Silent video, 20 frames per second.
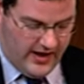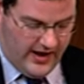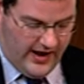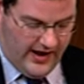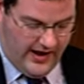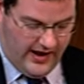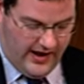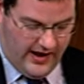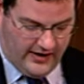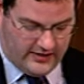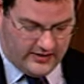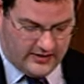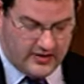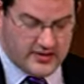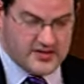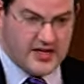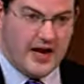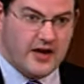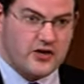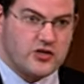and
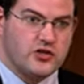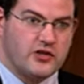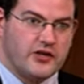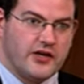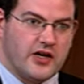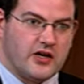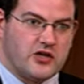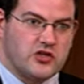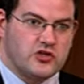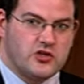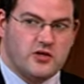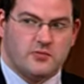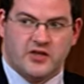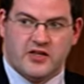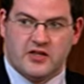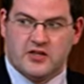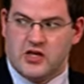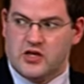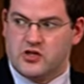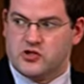is actually
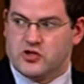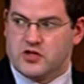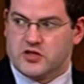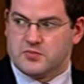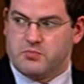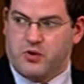extremely dangerous